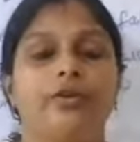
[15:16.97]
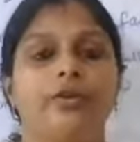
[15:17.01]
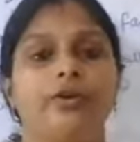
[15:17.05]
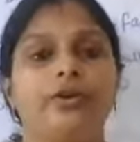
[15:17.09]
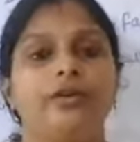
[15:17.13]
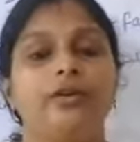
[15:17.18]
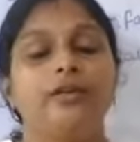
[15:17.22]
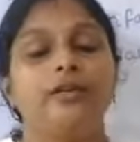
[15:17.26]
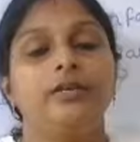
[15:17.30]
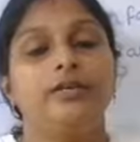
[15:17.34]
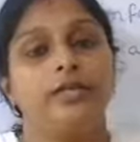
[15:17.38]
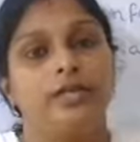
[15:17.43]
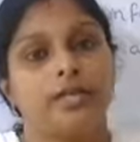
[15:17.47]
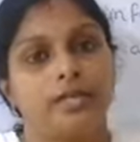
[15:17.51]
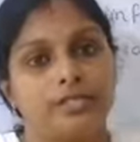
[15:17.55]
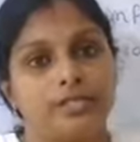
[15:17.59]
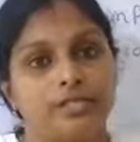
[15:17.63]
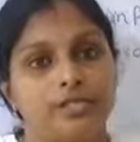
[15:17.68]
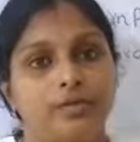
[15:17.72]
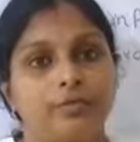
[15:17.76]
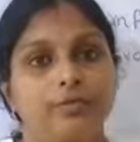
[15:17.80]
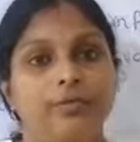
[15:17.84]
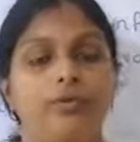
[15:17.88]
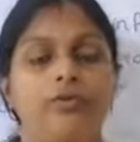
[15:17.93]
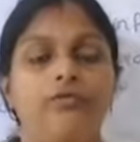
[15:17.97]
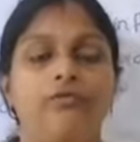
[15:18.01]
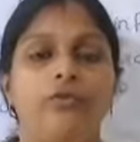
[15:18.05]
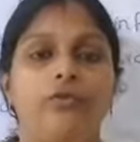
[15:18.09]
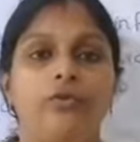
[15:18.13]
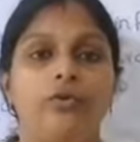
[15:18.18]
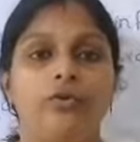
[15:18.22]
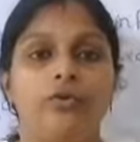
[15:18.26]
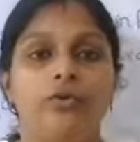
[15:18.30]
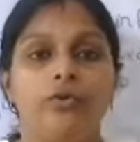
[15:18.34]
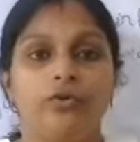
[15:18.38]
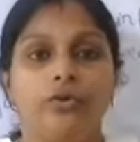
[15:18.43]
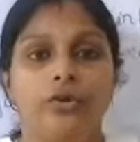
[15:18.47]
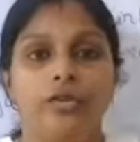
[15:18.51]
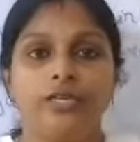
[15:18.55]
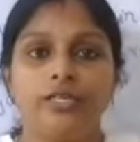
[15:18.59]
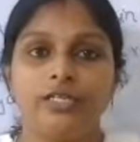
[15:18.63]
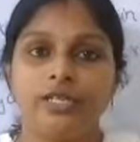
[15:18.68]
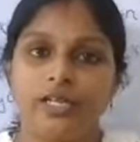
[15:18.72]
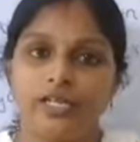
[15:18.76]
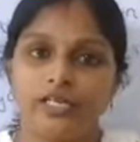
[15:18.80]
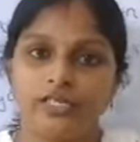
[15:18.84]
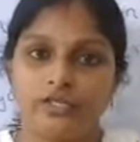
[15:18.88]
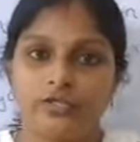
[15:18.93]
your textbook for
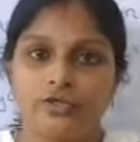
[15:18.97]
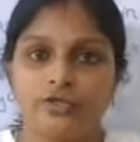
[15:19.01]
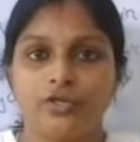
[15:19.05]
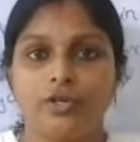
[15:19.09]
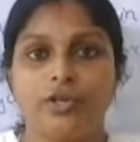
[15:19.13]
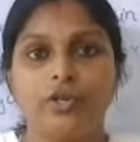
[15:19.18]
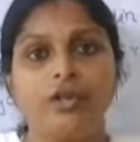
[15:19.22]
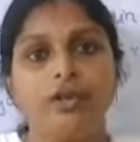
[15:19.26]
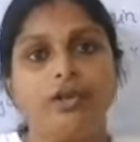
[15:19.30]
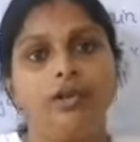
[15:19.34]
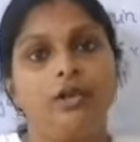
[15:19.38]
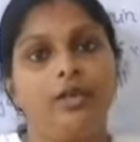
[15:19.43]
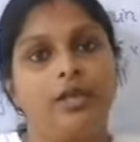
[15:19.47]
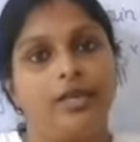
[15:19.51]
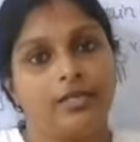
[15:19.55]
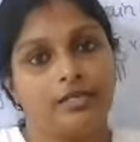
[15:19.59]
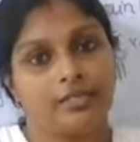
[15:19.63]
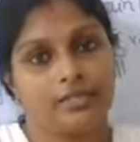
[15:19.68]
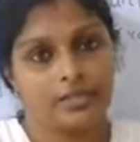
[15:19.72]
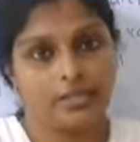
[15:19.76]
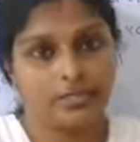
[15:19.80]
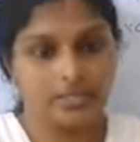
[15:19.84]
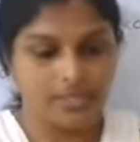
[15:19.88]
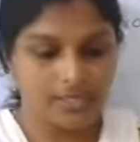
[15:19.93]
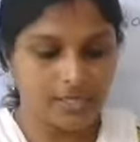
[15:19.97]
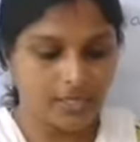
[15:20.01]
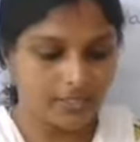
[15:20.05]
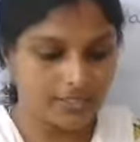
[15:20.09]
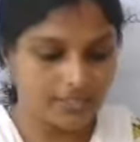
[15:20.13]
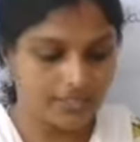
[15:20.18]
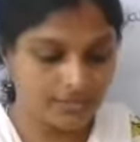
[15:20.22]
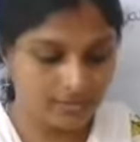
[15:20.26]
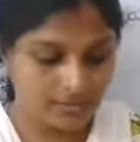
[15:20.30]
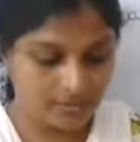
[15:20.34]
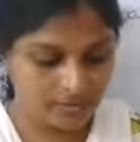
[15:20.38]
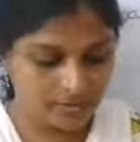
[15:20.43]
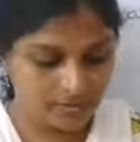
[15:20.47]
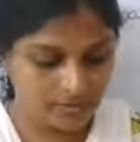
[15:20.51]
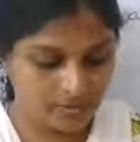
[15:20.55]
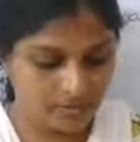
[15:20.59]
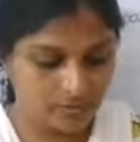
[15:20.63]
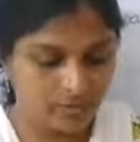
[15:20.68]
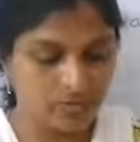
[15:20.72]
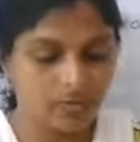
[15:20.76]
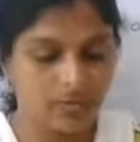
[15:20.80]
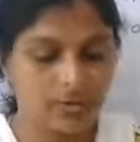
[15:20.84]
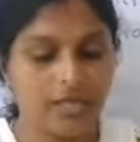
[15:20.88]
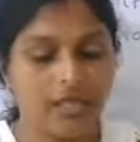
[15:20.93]
doing textual exercise.
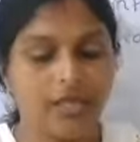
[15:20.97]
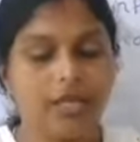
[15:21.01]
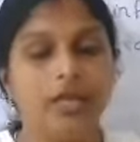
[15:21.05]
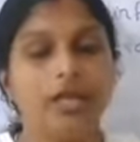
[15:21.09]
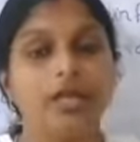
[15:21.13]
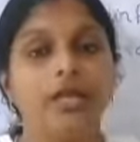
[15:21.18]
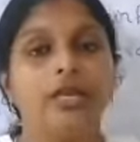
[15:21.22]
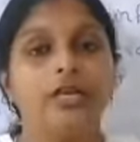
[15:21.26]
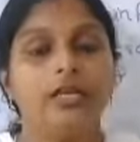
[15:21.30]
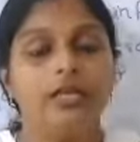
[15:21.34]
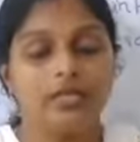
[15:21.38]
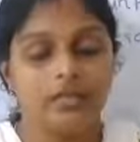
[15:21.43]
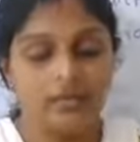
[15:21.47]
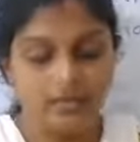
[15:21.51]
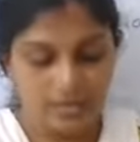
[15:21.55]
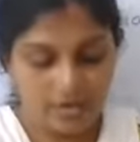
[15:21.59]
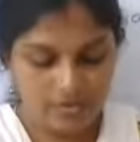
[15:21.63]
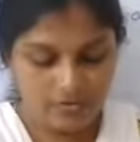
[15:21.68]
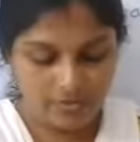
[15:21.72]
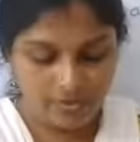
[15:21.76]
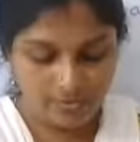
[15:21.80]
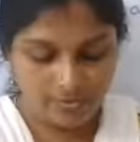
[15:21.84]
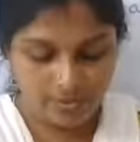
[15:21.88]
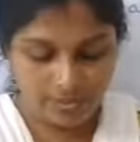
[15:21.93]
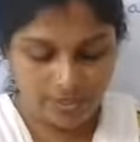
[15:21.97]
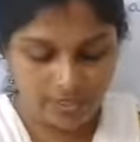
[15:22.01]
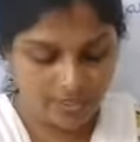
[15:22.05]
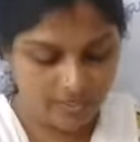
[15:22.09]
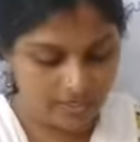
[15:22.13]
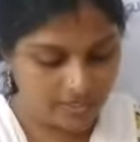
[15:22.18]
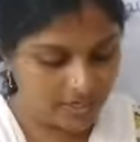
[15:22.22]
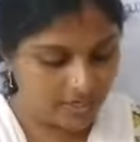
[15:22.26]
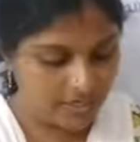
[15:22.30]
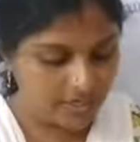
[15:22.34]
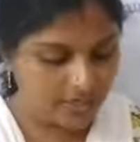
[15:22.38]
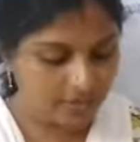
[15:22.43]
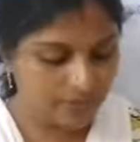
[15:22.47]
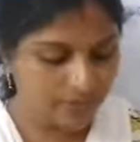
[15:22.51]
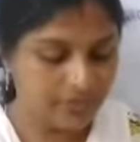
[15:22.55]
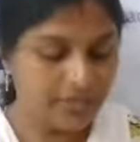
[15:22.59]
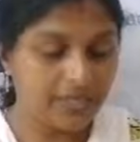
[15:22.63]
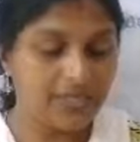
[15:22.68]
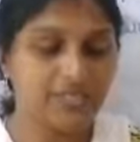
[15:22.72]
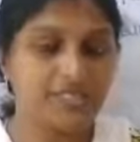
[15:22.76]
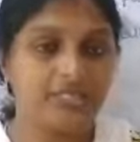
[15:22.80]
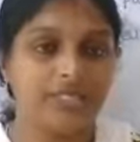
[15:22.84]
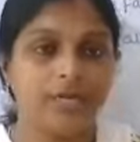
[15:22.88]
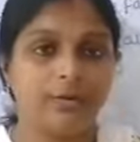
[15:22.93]
Okay, everybody take
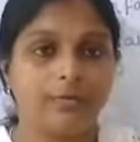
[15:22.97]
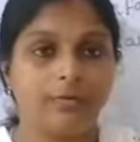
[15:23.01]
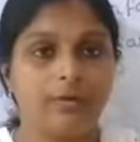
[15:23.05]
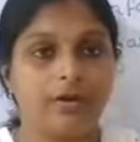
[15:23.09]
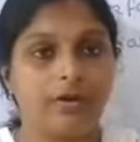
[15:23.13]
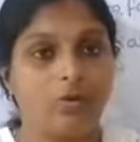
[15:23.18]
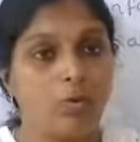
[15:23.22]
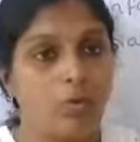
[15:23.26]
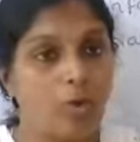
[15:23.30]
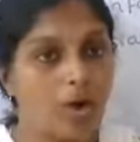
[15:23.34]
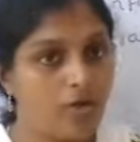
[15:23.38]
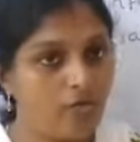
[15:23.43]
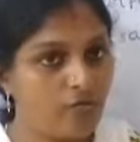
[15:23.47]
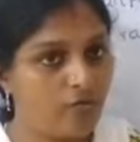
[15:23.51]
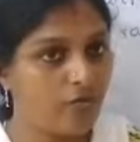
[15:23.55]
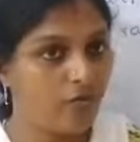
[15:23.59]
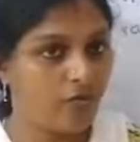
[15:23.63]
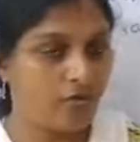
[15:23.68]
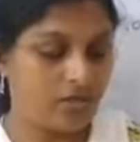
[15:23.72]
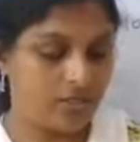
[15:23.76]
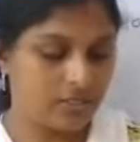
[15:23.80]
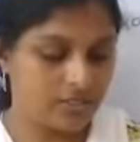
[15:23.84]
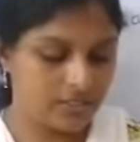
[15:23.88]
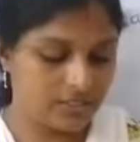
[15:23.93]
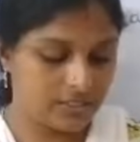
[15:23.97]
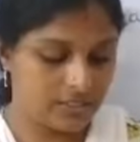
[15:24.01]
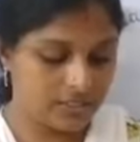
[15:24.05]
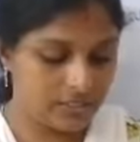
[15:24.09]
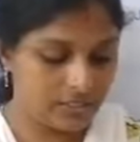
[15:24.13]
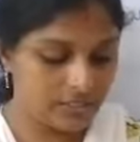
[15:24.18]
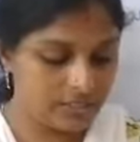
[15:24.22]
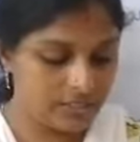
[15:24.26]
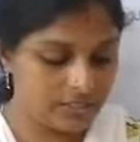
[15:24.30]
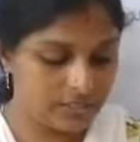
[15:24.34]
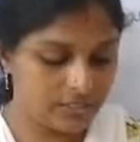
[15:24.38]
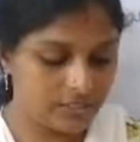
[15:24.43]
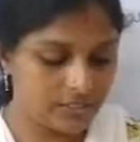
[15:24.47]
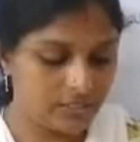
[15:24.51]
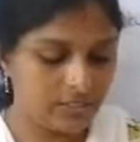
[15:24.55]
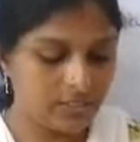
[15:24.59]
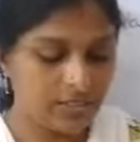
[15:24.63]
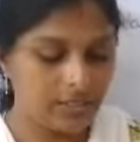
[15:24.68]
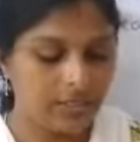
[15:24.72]
page number 146.